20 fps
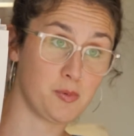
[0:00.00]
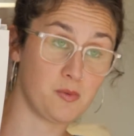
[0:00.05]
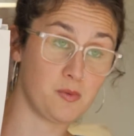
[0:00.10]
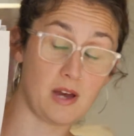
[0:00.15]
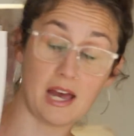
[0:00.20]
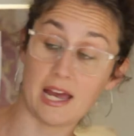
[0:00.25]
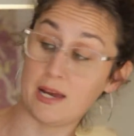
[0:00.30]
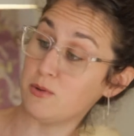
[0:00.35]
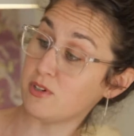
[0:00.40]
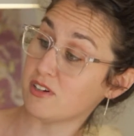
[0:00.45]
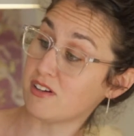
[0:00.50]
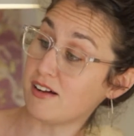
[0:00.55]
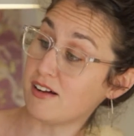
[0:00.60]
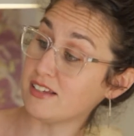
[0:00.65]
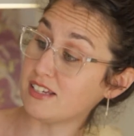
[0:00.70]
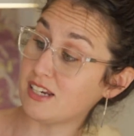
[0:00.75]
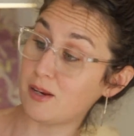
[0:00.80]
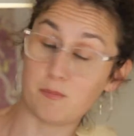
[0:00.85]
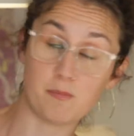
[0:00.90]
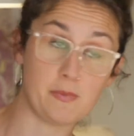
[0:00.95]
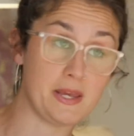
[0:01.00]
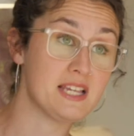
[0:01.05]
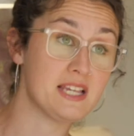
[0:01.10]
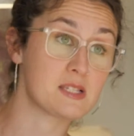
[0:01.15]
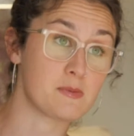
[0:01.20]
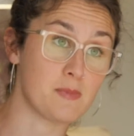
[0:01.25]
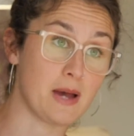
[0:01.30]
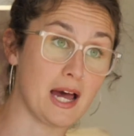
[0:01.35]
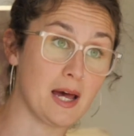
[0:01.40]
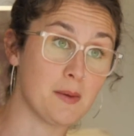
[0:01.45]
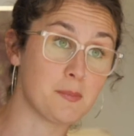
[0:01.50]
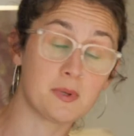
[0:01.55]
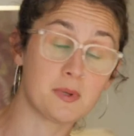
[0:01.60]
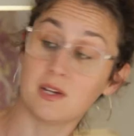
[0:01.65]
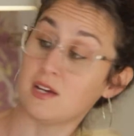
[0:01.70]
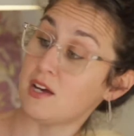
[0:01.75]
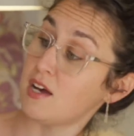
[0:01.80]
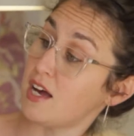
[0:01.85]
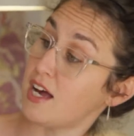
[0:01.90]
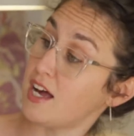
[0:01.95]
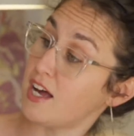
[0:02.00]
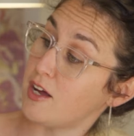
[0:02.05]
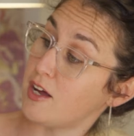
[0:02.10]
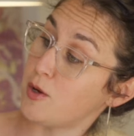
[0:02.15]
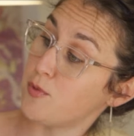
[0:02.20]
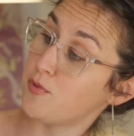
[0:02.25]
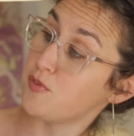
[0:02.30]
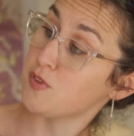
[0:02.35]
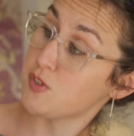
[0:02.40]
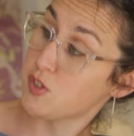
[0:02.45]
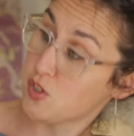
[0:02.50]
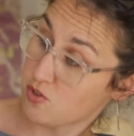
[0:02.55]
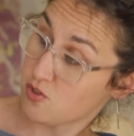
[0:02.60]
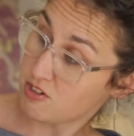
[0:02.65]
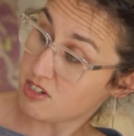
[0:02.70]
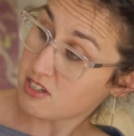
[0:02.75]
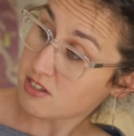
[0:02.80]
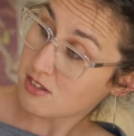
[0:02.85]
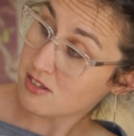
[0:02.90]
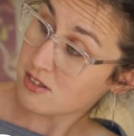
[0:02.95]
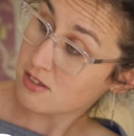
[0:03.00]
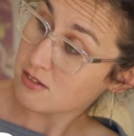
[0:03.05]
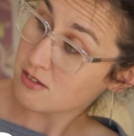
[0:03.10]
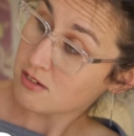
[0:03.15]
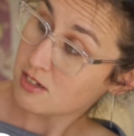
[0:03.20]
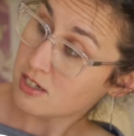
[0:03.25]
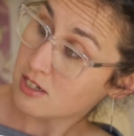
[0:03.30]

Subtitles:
I would call it a base map, of streets,